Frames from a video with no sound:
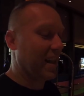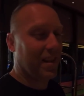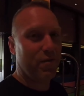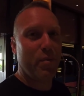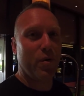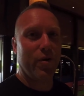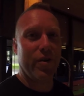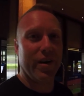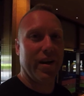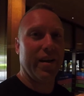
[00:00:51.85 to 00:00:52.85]
I love
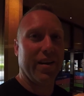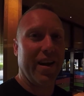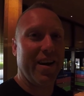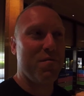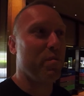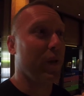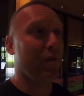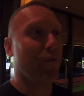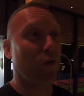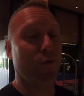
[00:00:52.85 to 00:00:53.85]
poker, and I and I've been
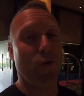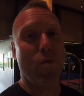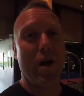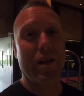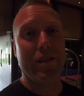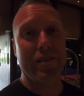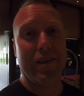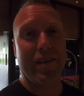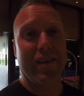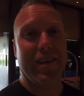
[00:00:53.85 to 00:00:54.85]
playing poker for a while.
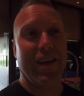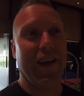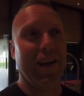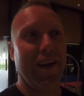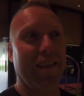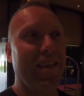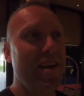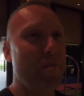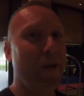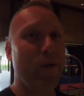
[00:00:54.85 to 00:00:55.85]
And I
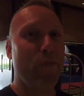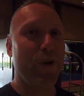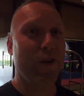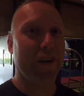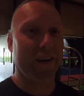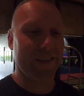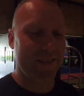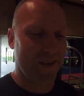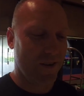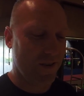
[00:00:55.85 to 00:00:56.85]
think I'm getting pretty good at it.
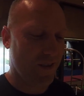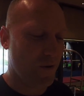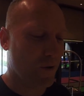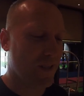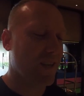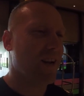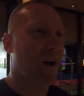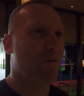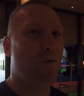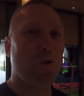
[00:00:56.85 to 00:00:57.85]
So it was
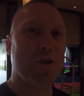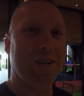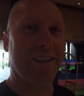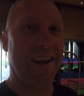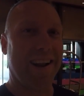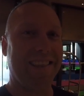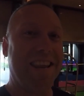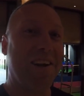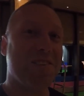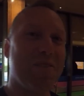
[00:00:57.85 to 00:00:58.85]
unfortunate that I,
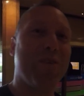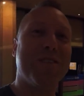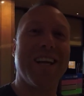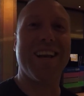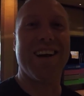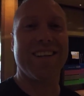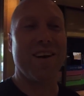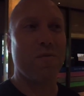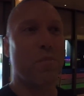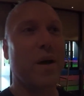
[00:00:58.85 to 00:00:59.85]
that I was the first to get knocked out.